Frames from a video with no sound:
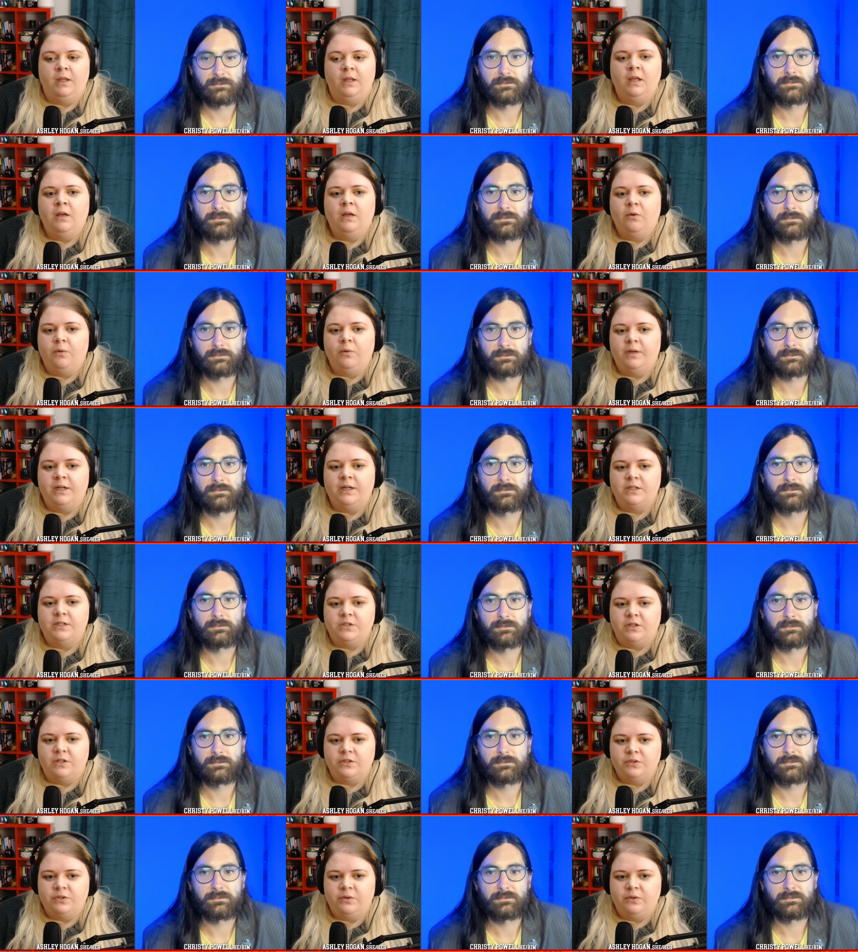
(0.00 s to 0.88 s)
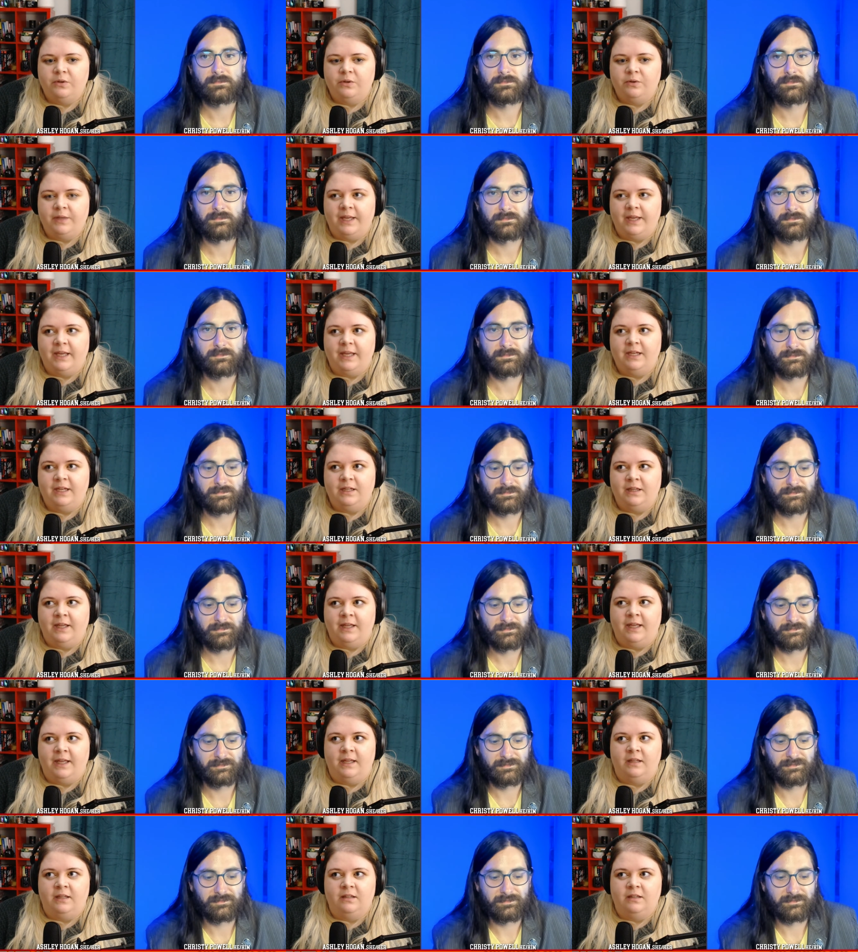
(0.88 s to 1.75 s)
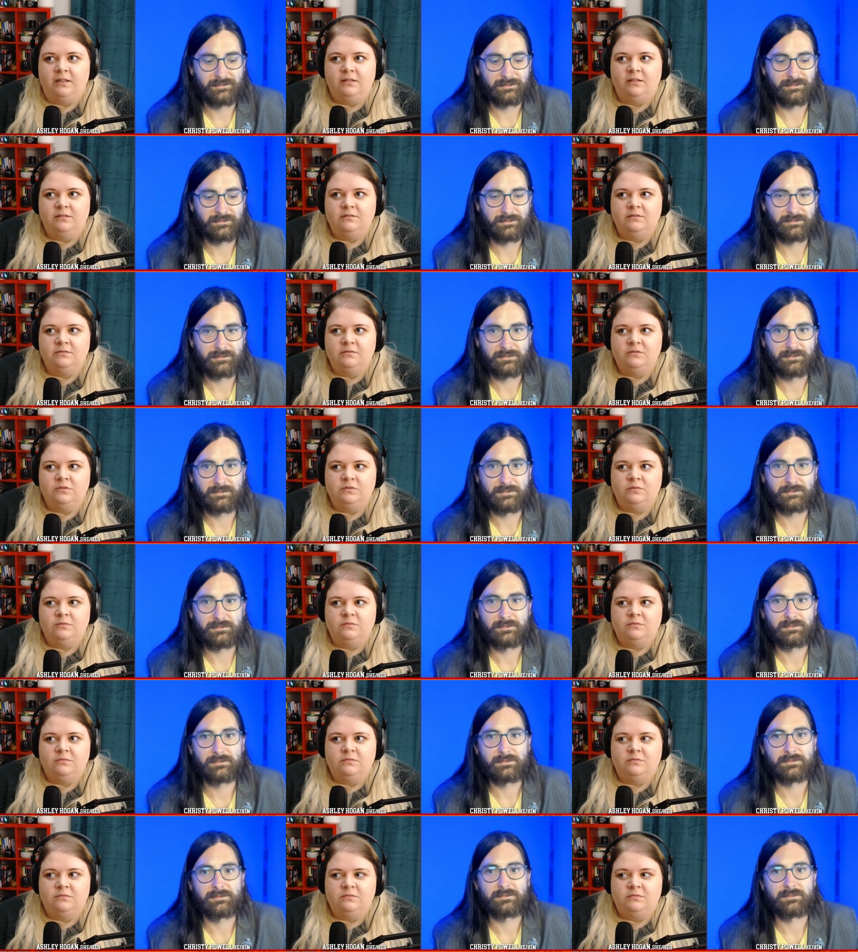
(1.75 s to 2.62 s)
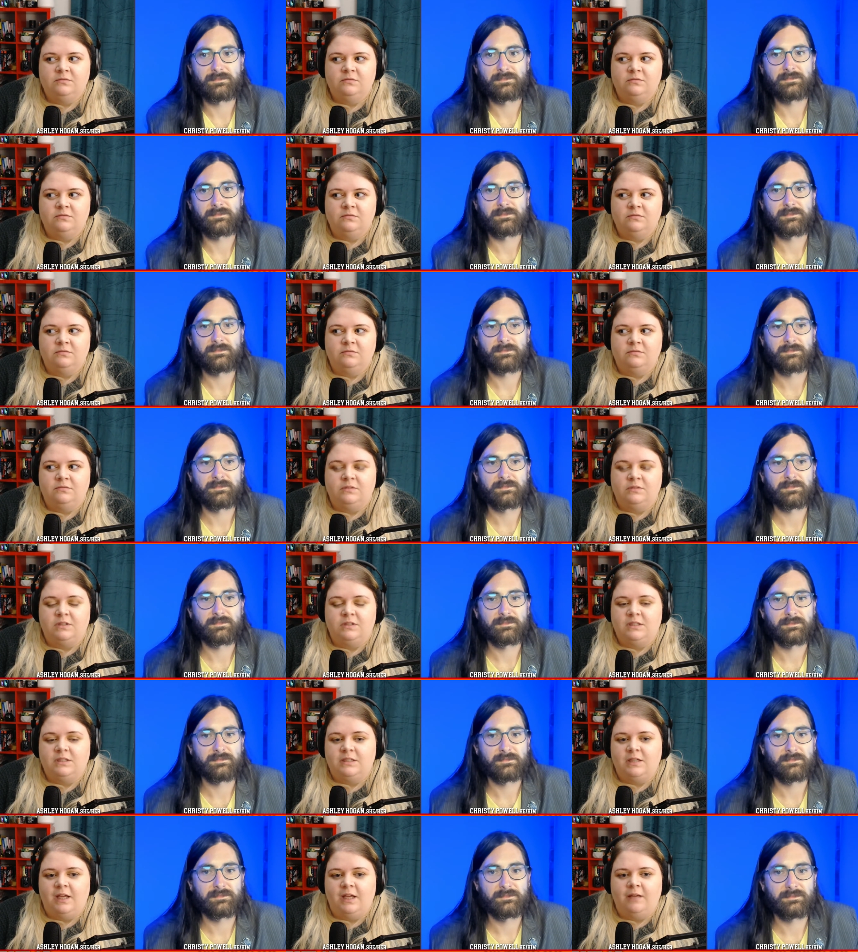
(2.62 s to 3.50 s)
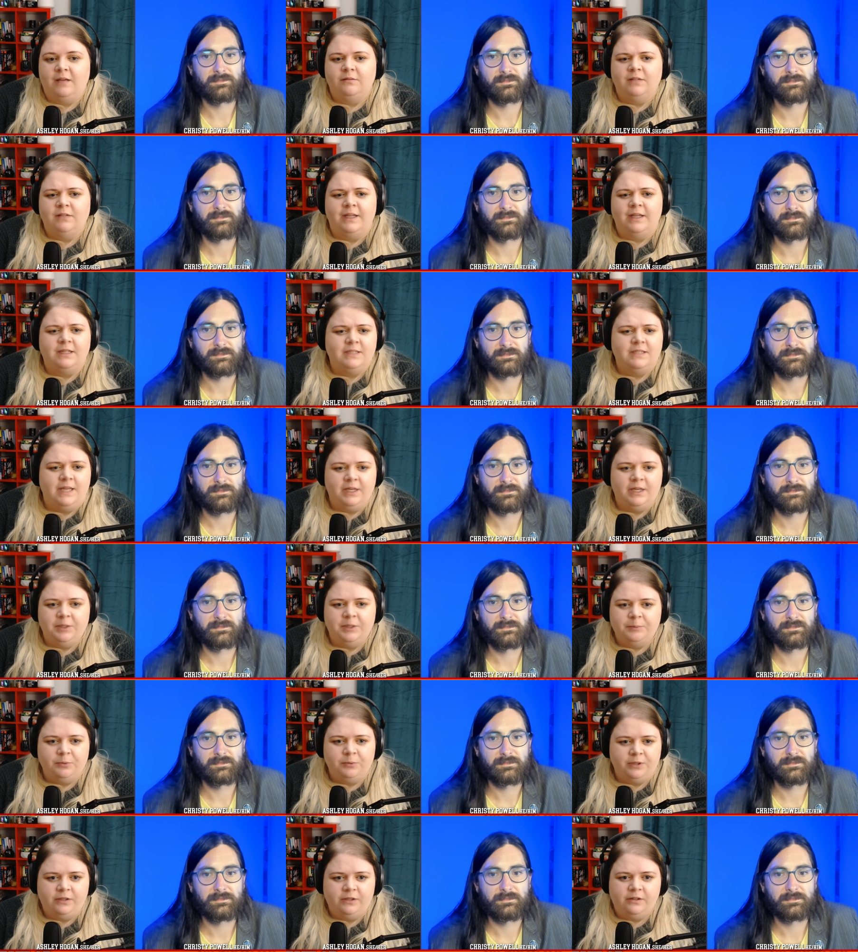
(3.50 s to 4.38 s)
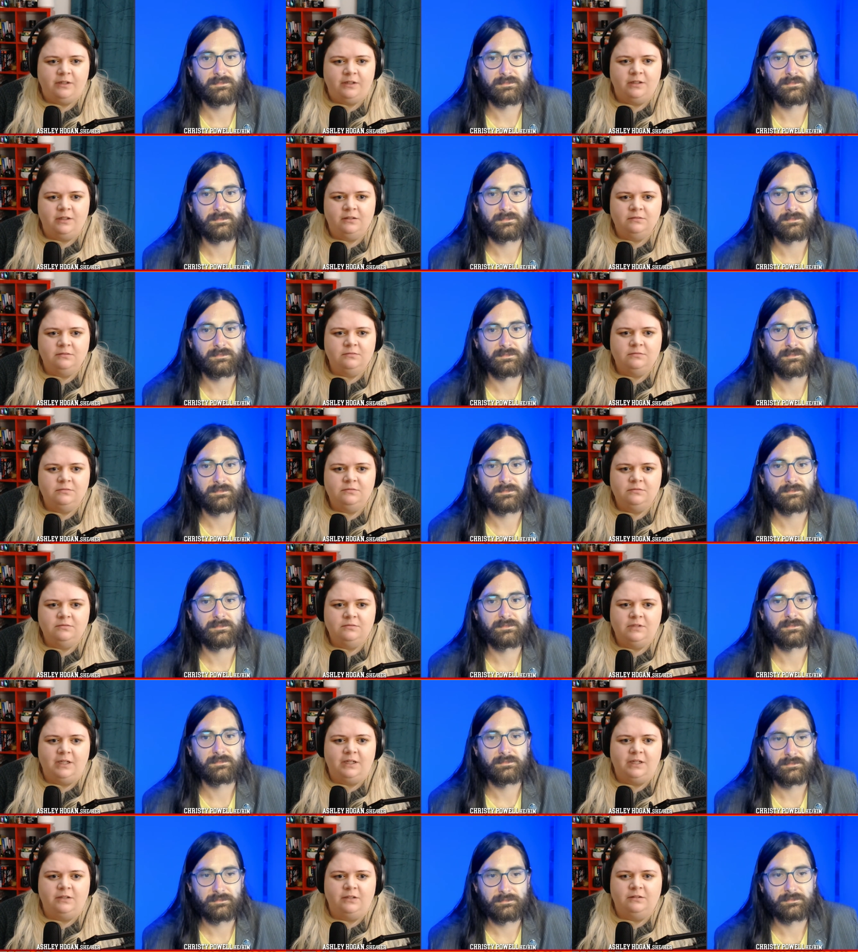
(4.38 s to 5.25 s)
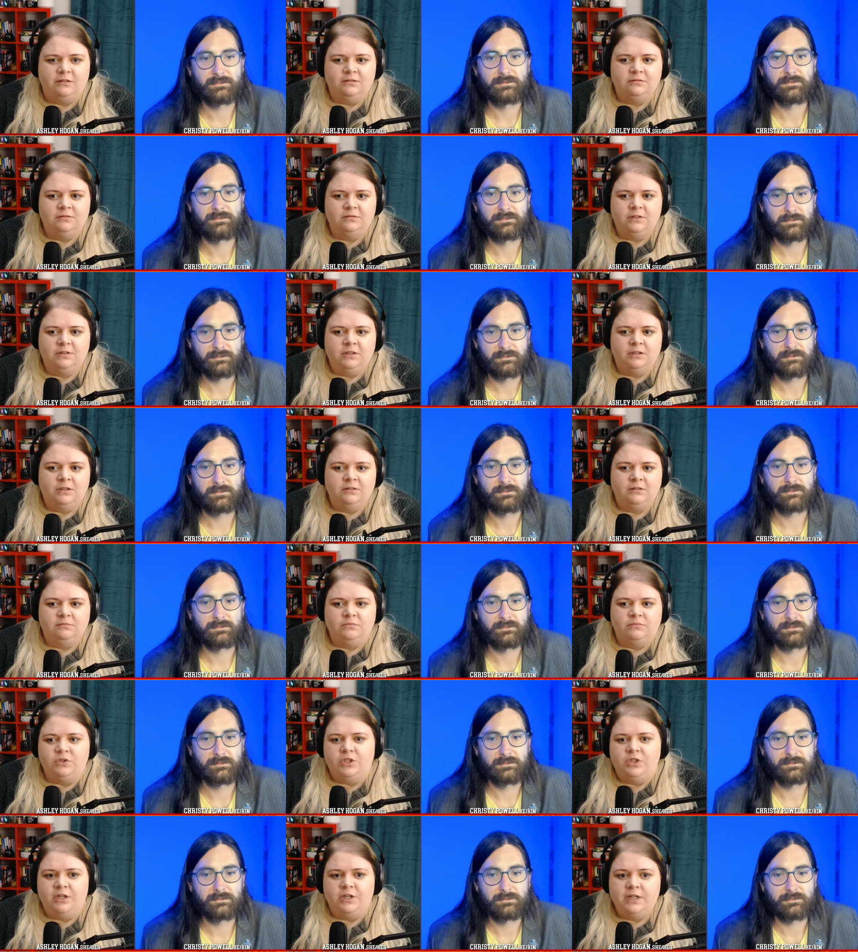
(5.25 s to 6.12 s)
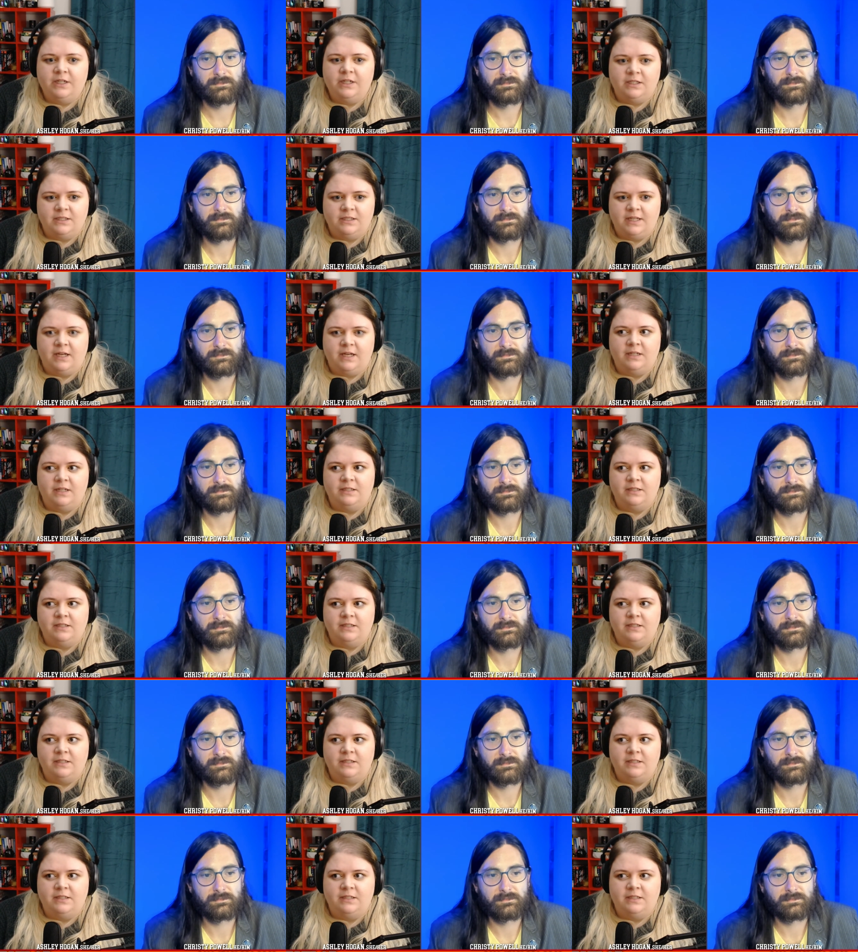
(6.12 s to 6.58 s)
Speaker 1: Well, and it's also okay to like, t- like take a breather, like during sex.